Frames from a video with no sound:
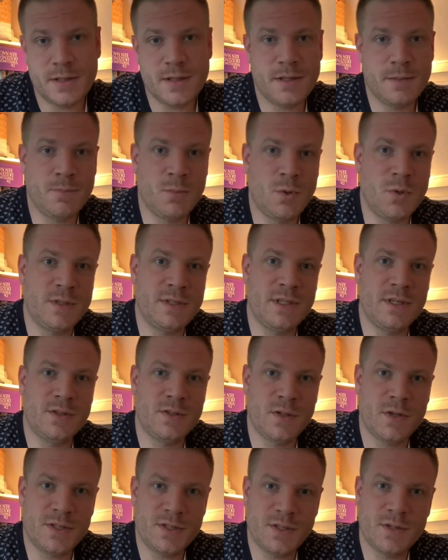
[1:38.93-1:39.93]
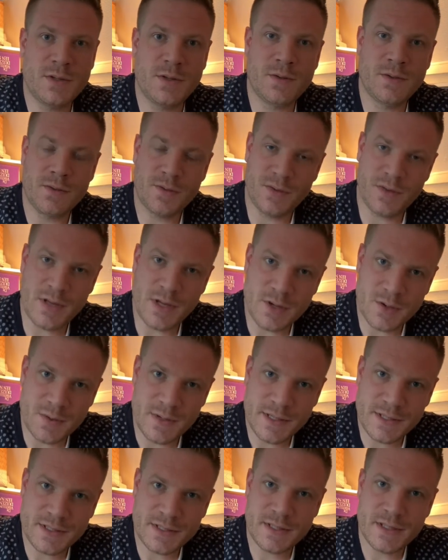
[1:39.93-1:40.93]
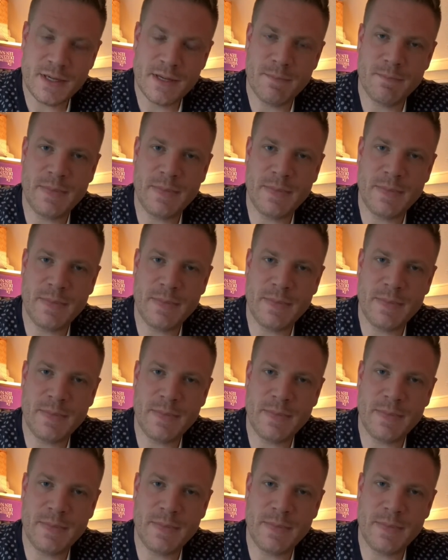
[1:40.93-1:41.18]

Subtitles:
The more deontological theories